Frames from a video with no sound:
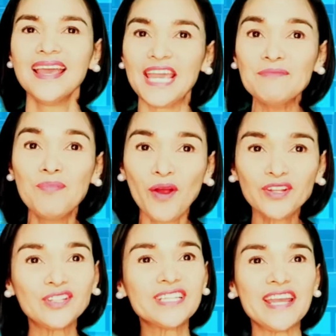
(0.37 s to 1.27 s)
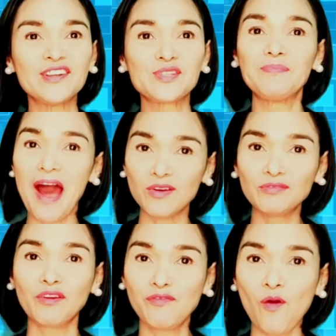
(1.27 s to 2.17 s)
Import containers bound
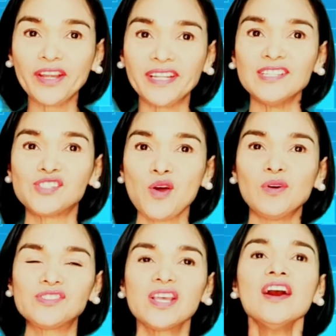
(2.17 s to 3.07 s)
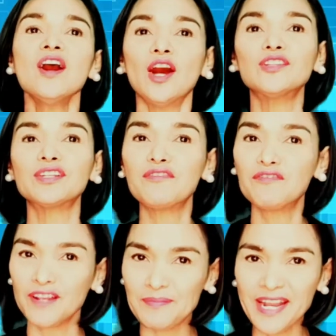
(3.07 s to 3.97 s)
for 14 zones under the
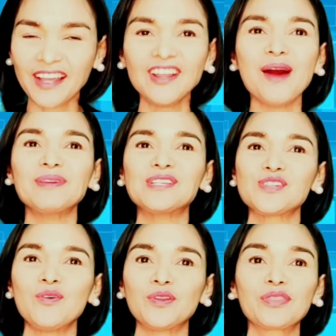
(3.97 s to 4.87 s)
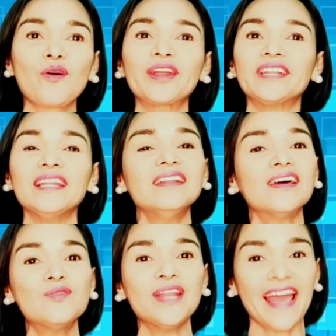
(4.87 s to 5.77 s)
Philippine Economic Zone Authority in
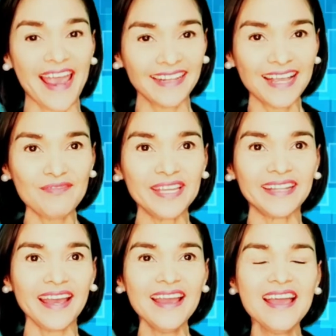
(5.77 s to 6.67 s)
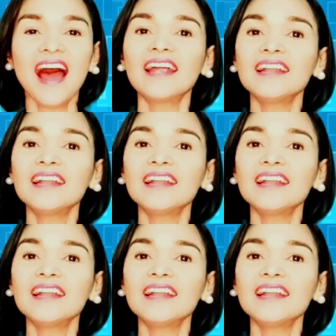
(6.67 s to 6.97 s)
Laguna and Cavite are